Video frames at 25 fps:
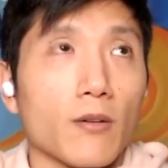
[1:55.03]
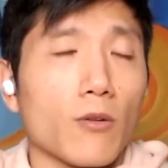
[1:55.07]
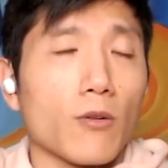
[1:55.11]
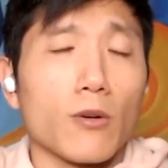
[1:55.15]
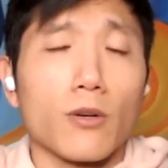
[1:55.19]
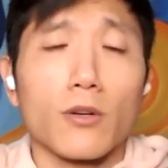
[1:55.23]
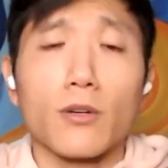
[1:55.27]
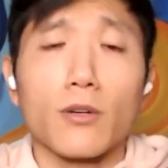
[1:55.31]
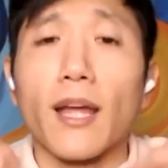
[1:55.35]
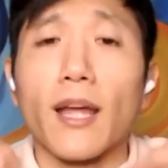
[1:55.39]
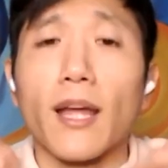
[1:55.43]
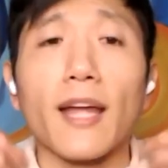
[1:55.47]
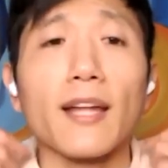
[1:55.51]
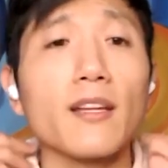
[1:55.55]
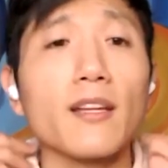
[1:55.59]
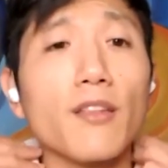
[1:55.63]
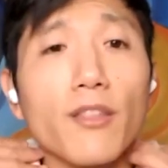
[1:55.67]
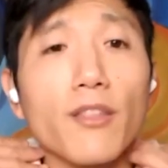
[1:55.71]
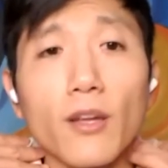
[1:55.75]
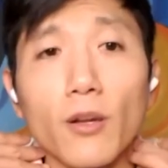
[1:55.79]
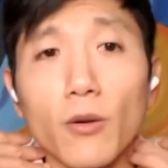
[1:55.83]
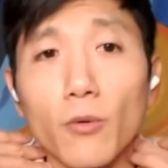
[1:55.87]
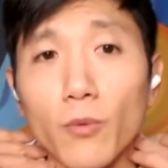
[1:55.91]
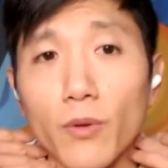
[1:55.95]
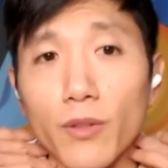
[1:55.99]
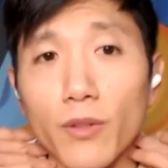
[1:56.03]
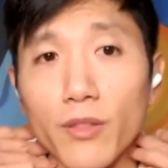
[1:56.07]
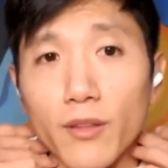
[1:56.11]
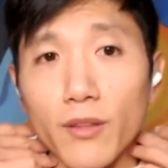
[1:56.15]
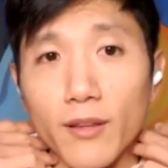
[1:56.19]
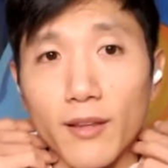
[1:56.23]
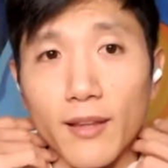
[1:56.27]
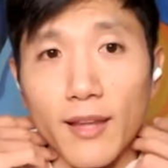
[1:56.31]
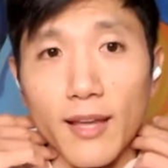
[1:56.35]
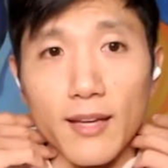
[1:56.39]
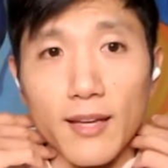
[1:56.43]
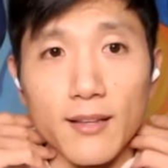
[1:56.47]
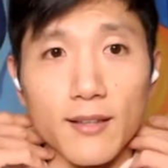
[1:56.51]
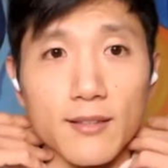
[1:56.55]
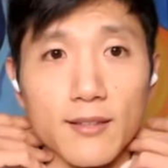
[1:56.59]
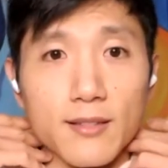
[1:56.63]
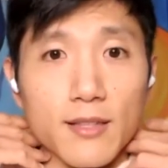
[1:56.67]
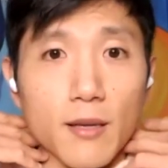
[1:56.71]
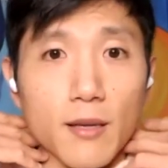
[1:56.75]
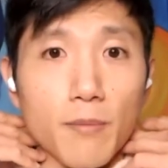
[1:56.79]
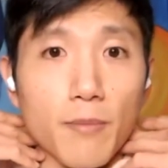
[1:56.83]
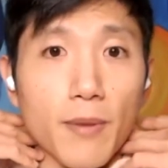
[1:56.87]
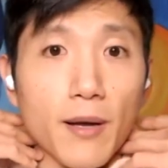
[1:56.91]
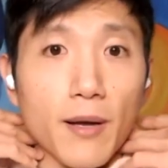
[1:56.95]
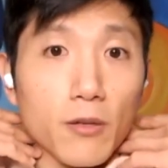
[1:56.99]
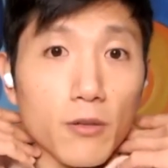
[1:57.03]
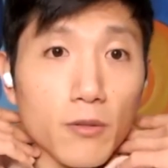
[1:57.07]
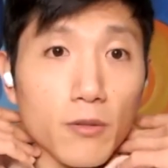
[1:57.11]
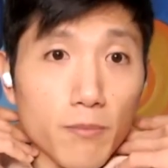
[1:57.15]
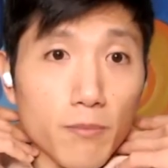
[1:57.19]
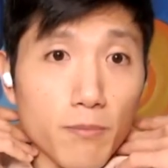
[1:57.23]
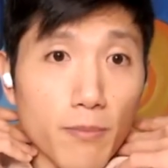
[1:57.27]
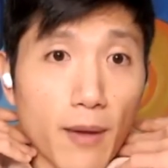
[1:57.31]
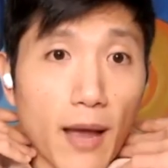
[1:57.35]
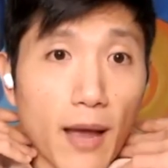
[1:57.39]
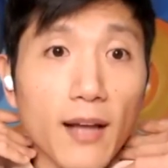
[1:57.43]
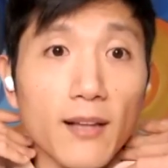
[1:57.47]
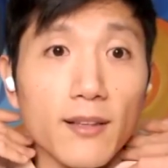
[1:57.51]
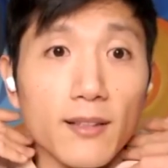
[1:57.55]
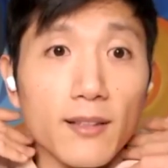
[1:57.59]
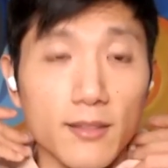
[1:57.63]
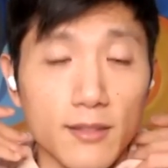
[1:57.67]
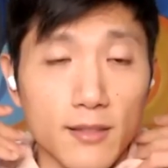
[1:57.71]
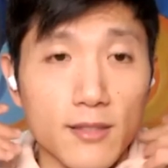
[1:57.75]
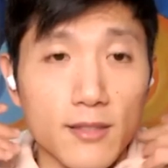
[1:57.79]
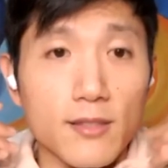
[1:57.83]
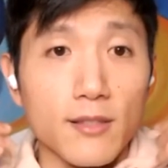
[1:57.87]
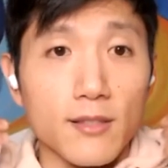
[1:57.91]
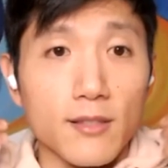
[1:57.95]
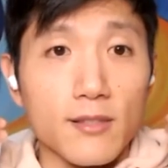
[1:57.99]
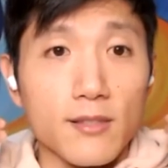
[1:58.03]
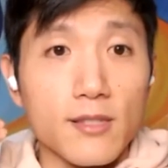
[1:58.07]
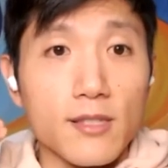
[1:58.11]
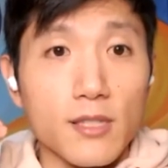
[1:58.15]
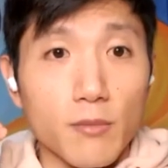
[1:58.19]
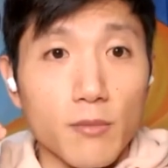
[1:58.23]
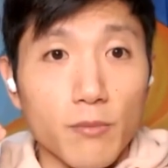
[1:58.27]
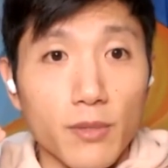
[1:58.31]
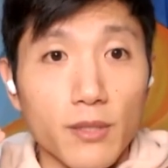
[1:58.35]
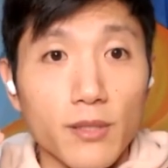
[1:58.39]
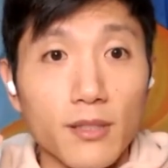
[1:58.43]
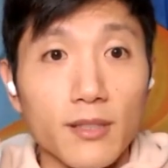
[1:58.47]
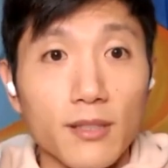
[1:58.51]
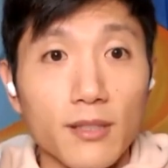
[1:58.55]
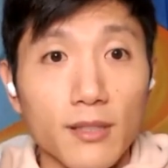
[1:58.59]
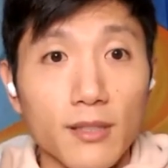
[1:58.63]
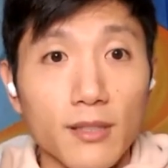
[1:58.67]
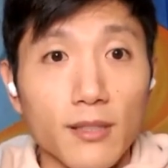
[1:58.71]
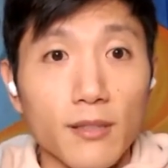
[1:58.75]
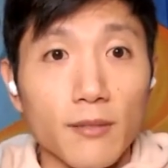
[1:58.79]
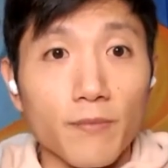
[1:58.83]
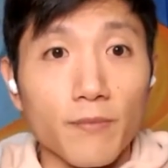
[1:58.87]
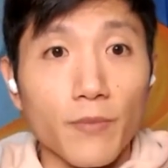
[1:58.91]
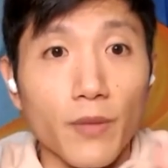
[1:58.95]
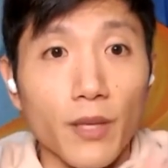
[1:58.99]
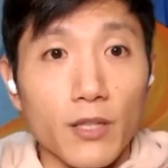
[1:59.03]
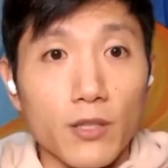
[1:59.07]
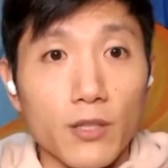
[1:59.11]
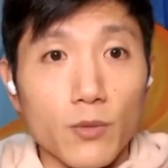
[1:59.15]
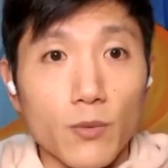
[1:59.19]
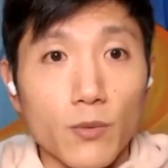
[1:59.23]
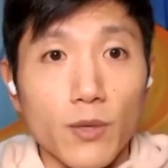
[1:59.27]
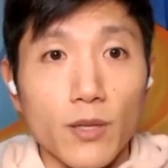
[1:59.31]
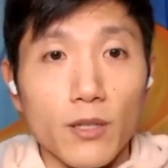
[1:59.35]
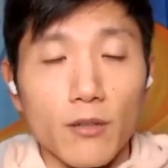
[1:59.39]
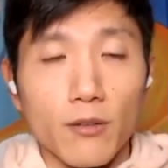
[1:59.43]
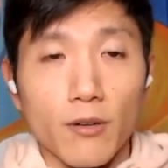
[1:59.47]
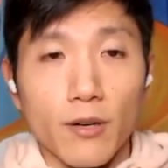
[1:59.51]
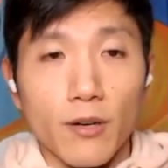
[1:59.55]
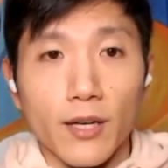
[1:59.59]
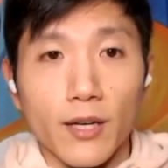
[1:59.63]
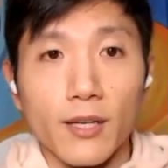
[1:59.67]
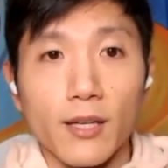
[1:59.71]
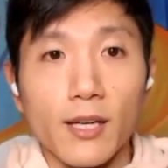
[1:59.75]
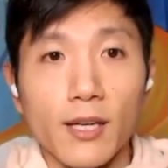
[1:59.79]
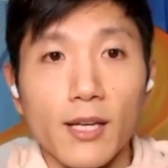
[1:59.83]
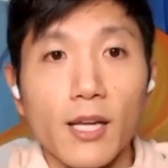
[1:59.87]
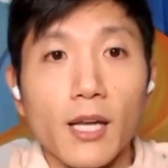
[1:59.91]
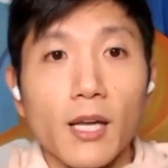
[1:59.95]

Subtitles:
or anything with the neck is about balance and stability as well, right?